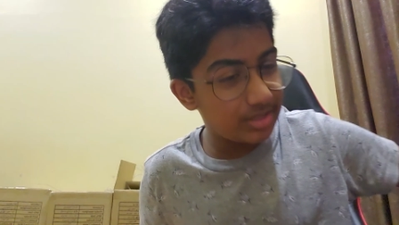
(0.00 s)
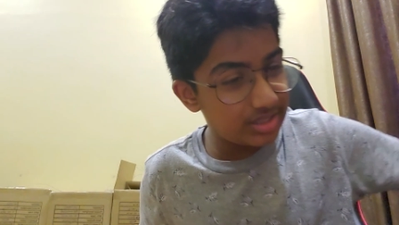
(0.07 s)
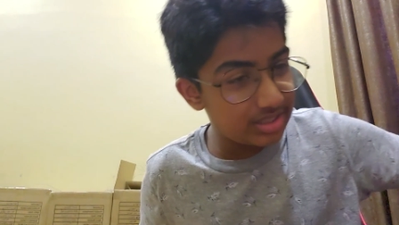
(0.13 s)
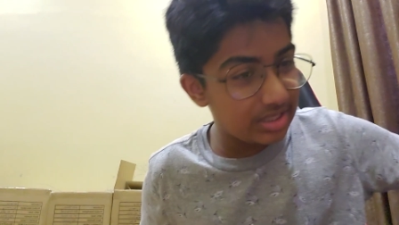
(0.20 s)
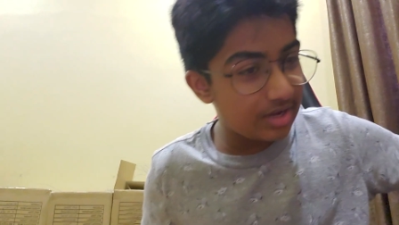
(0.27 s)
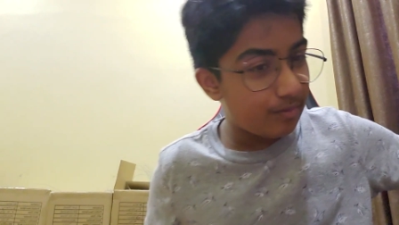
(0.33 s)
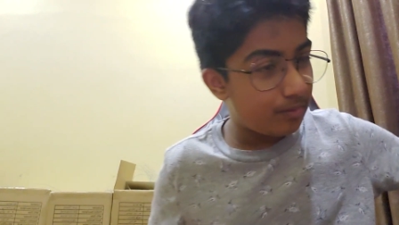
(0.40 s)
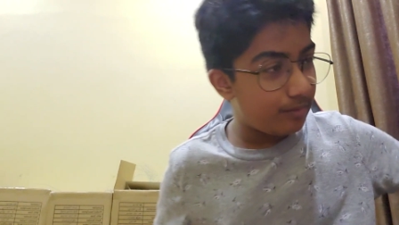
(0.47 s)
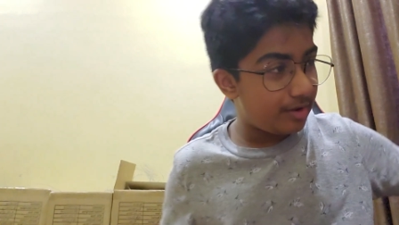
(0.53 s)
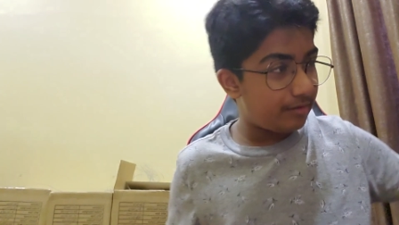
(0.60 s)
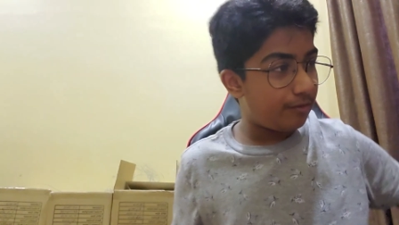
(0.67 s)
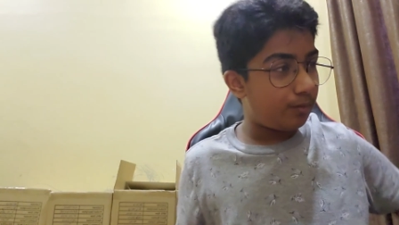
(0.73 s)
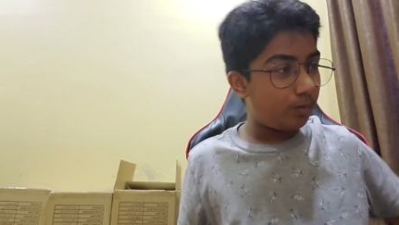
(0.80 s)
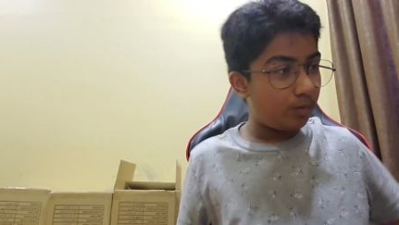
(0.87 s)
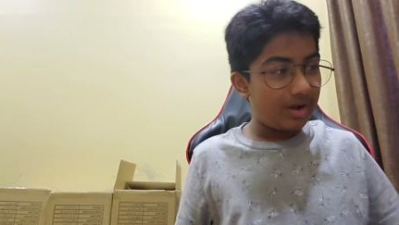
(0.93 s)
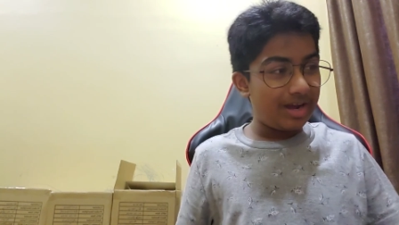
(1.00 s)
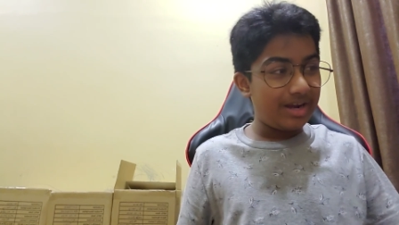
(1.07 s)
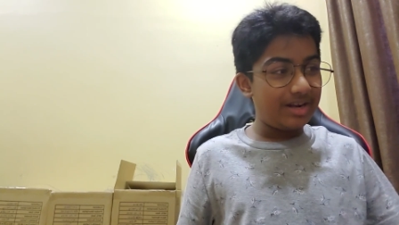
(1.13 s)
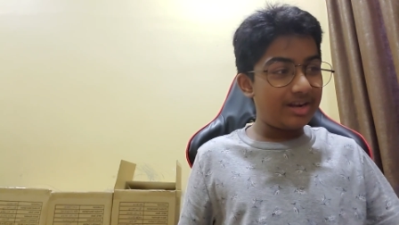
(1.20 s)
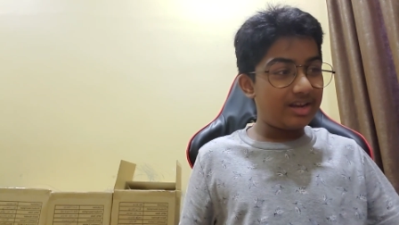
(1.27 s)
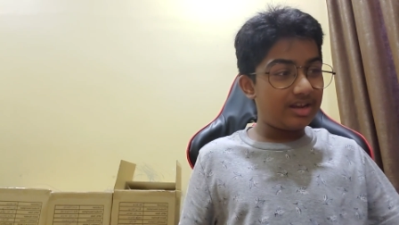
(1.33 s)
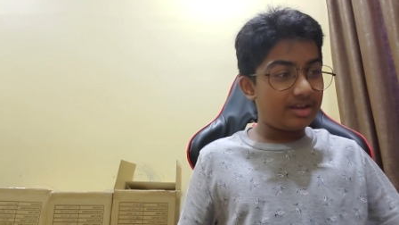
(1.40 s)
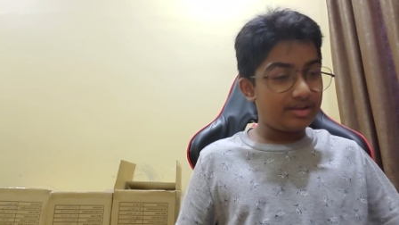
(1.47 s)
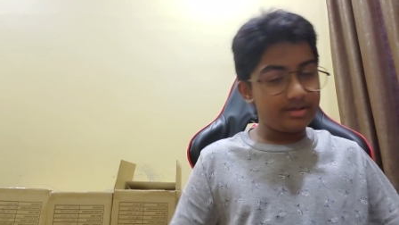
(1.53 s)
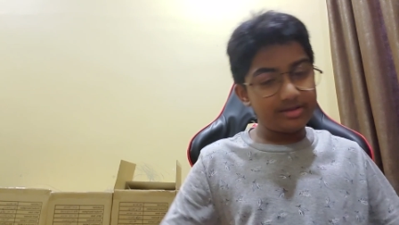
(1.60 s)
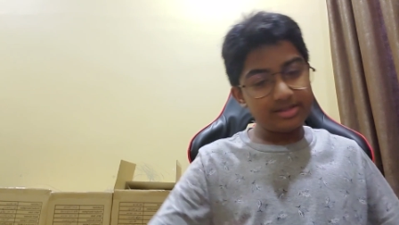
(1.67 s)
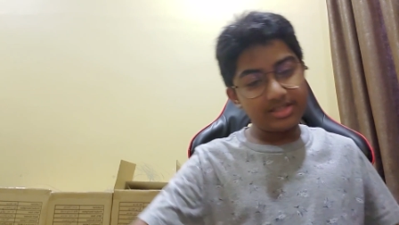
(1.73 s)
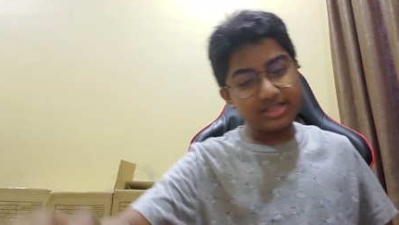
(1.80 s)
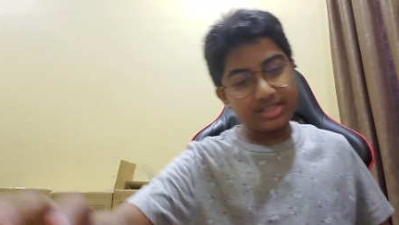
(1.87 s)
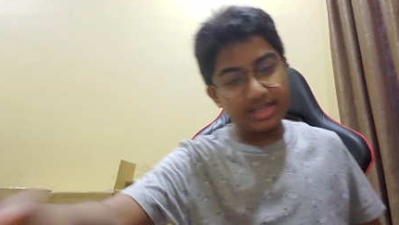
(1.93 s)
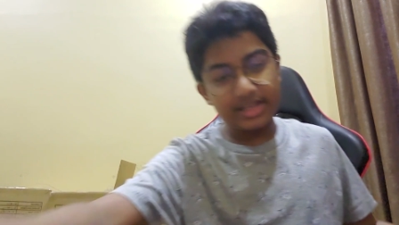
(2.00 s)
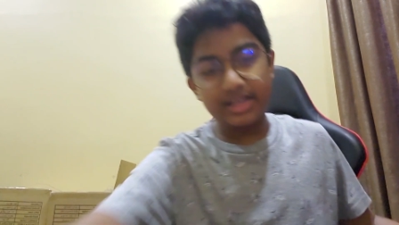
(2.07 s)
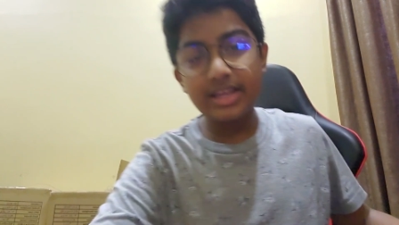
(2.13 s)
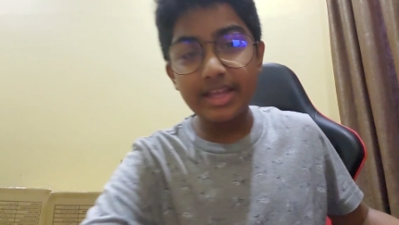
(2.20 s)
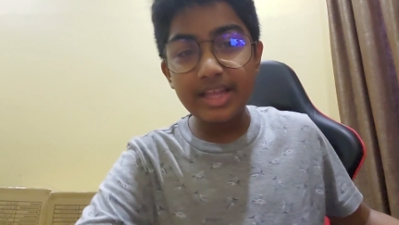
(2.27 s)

stick with one stick